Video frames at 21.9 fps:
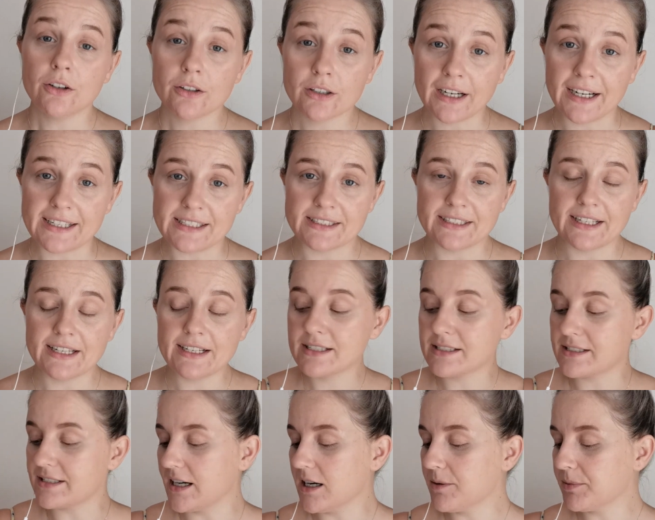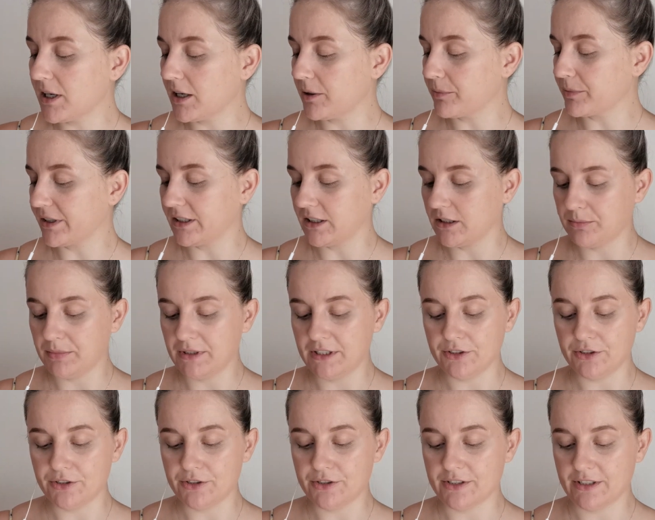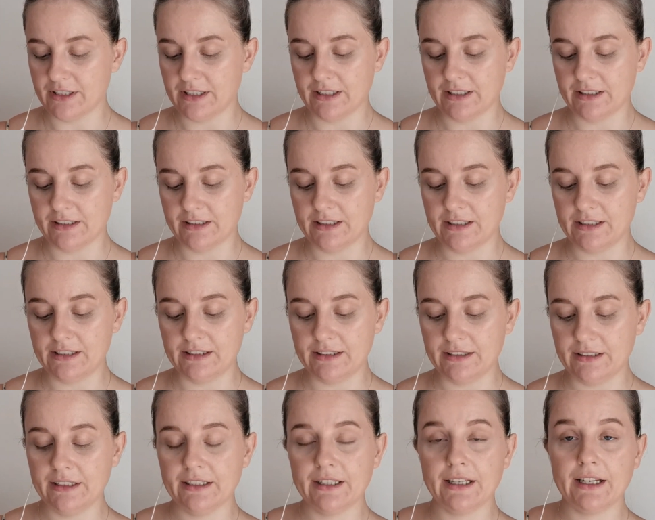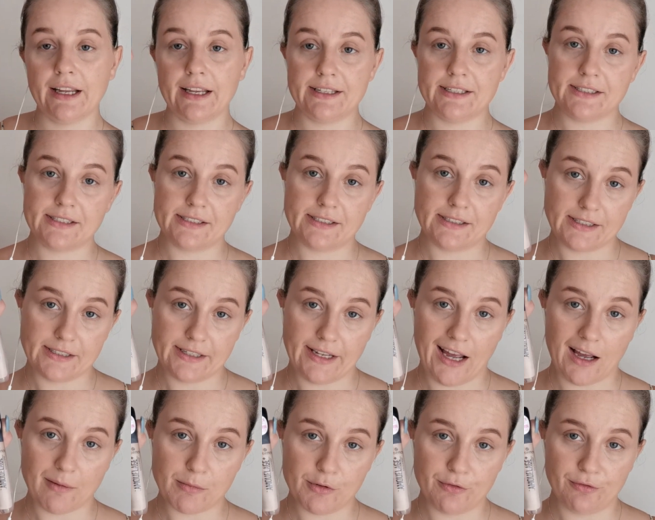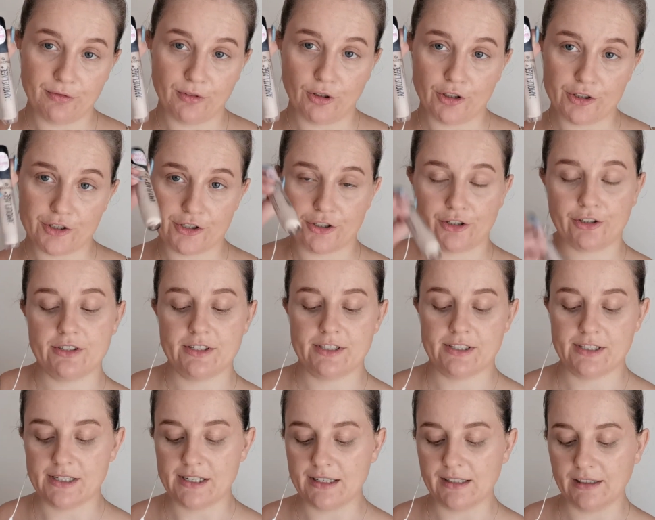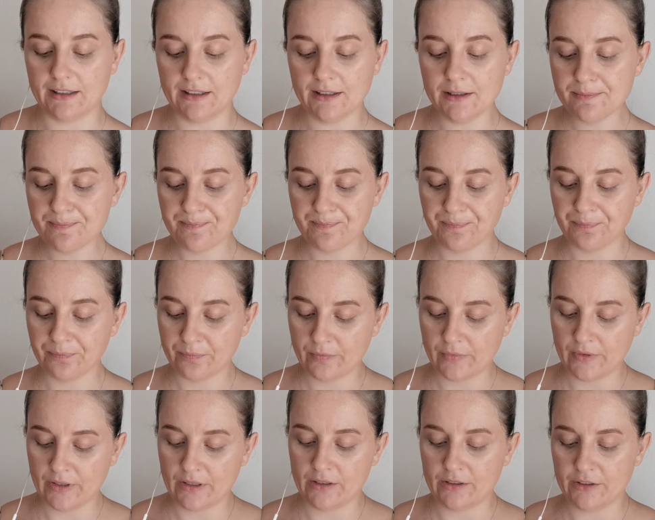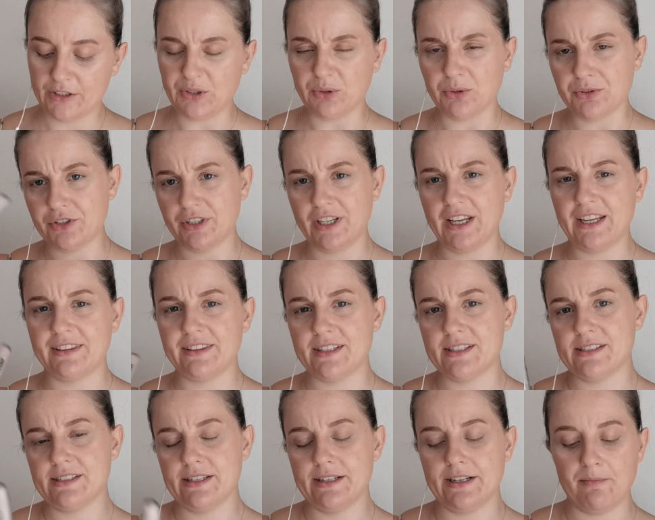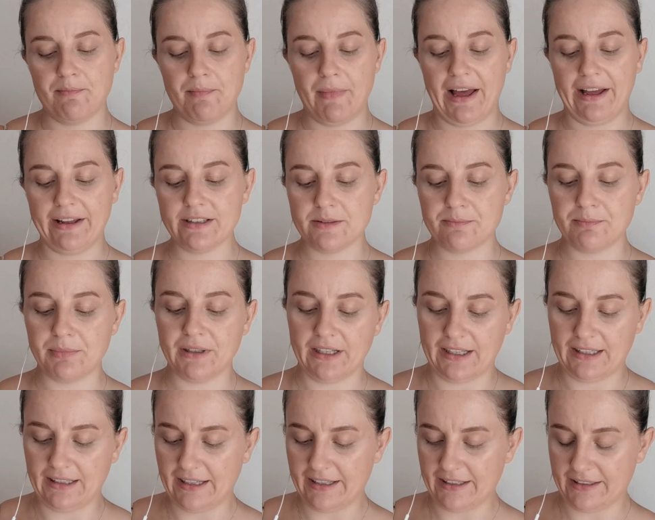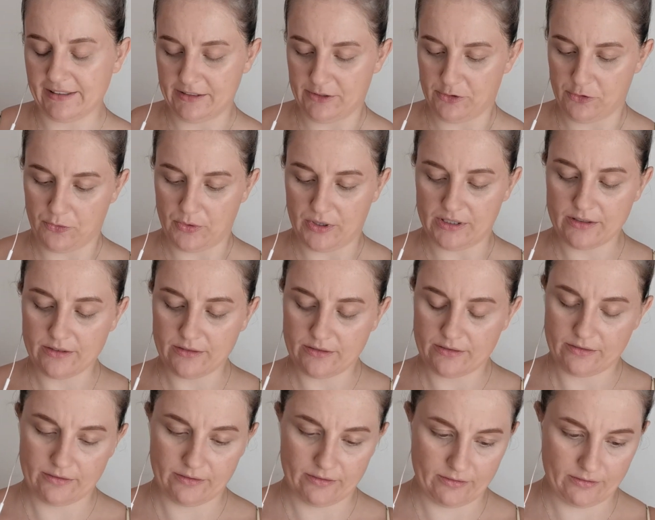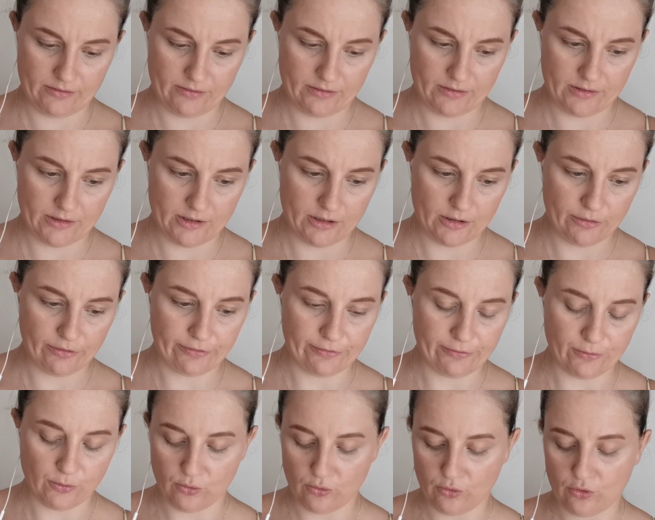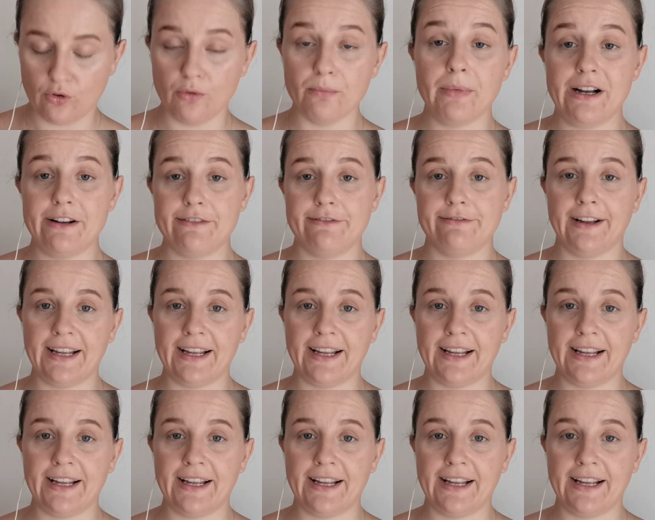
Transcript: Alright, next up I'm going to be using the Essence Camouflage Concealer. You also get this in a matte, but I like this one for my